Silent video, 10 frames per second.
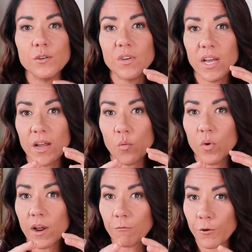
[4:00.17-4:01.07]
to take
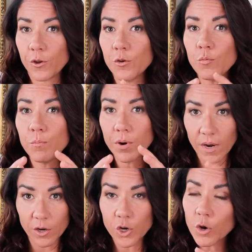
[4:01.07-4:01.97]
whatever you put
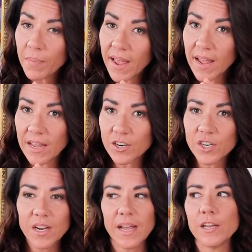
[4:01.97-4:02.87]
on your
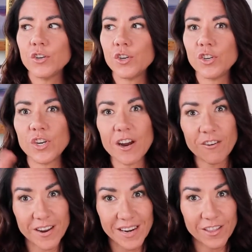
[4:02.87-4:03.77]
page and
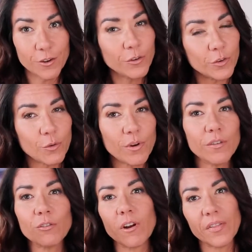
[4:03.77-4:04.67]
share it in their
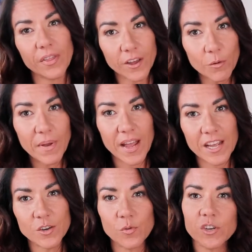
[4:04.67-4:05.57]
stories or on their
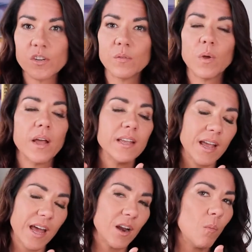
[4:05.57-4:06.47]
page, which is,
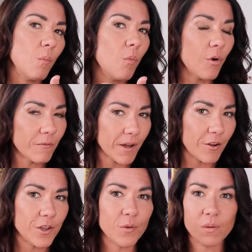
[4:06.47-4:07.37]
again, more
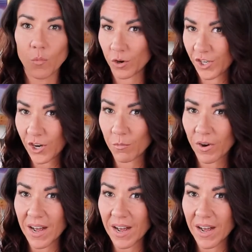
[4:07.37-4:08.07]
value and more shareable